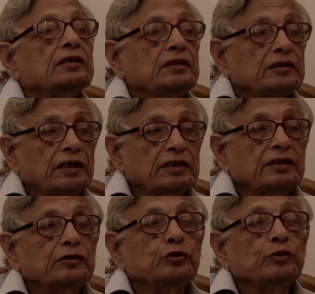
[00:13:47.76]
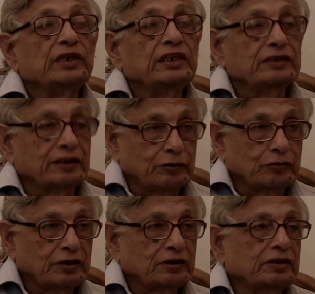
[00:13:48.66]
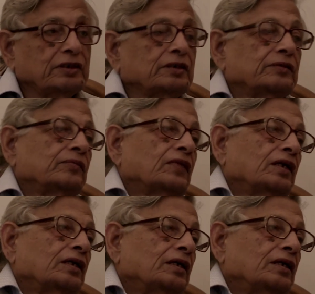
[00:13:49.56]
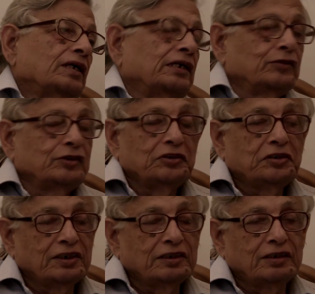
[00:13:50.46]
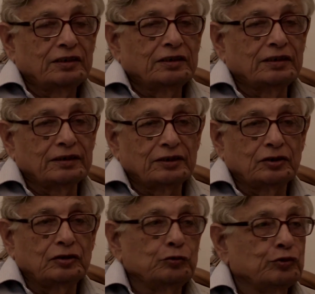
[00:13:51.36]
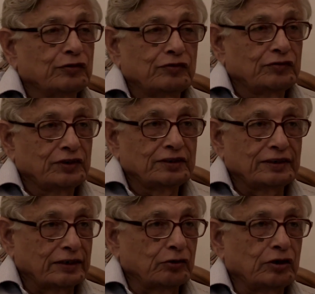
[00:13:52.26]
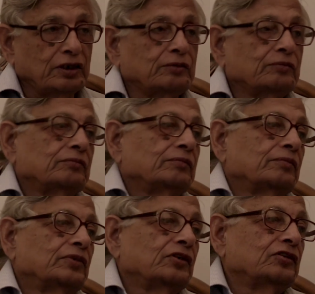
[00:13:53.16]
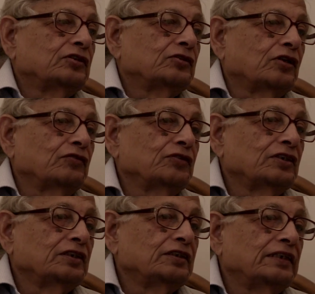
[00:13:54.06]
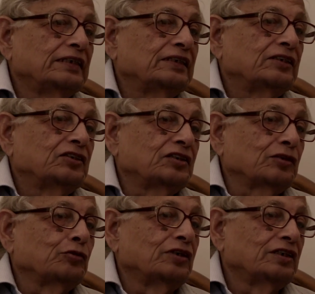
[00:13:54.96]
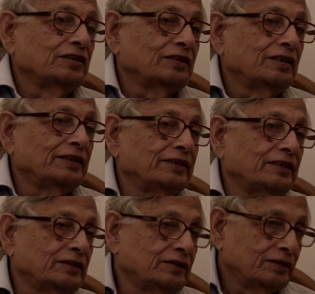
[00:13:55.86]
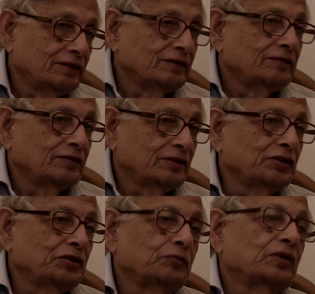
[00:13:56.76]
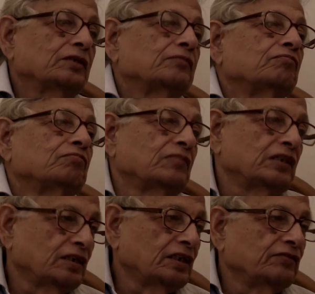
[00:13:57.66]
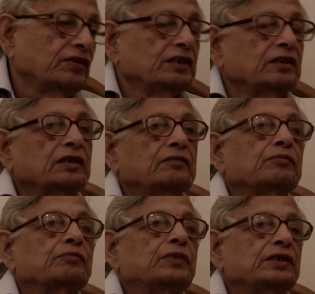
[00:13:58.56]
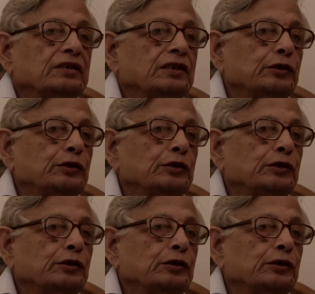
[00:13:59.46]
decided to remain a secular state. I was interested in this use of the word secular, because it is often heard that secular is a later indication, but then I find that Pandit